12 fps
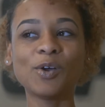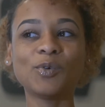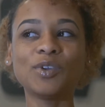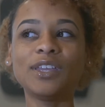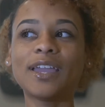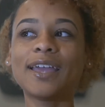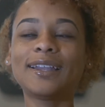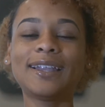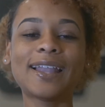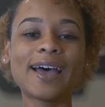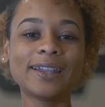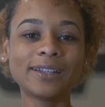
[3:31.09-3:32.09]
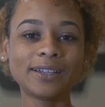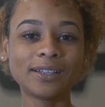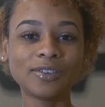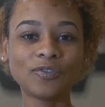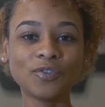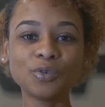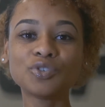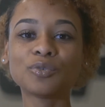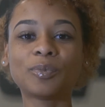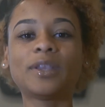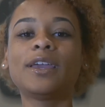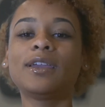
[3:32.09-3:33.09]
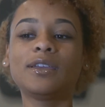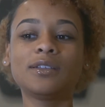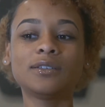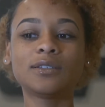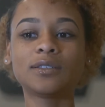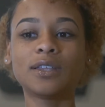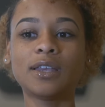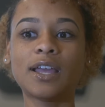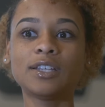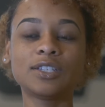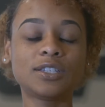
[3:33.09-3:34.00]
we had a lot of future plans, and